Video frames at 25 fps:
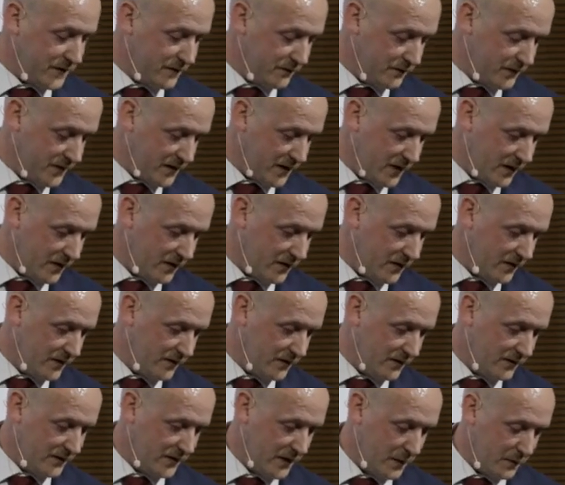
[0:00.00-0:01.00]

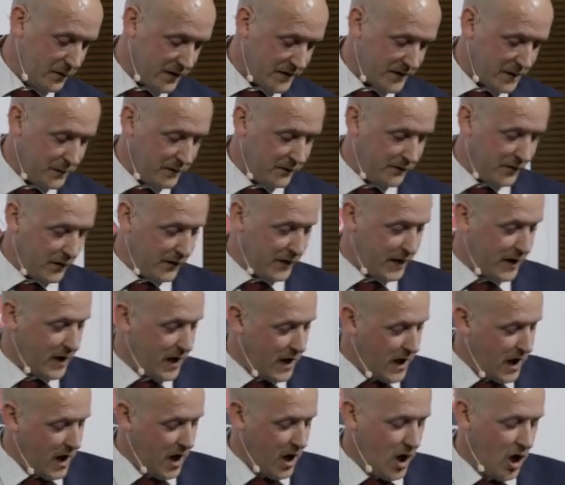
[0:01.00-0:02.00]
they must have been very
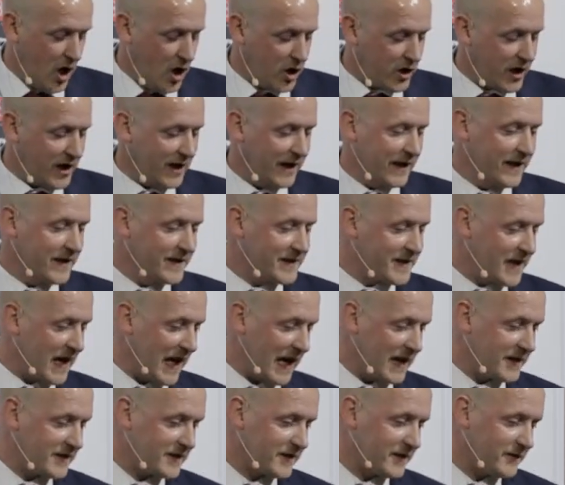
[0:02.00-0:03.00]
Herculean
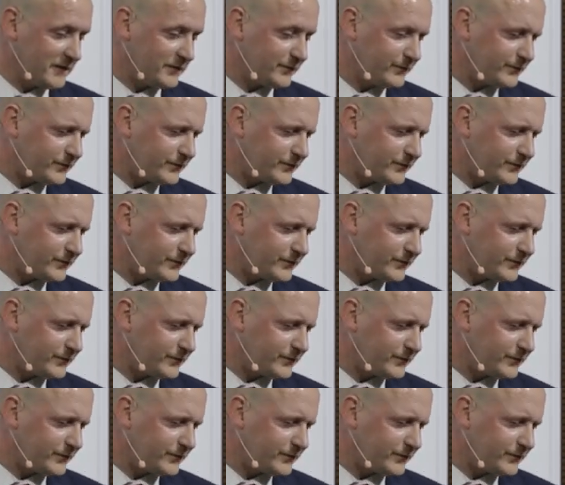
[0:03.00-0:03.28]
task.